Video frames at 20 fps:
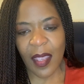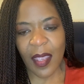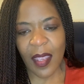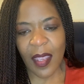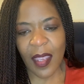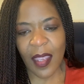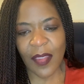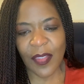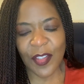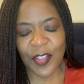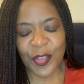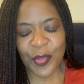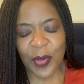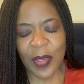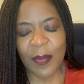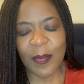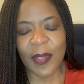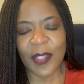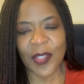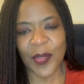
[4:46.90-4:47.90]
And the
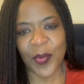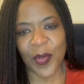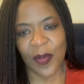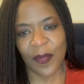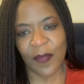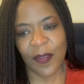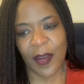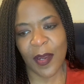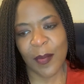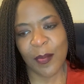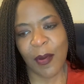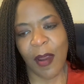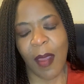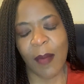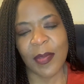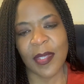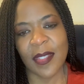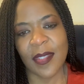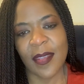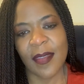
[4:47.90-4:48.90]
treatments weren't very
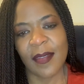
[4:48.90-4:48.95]
promising.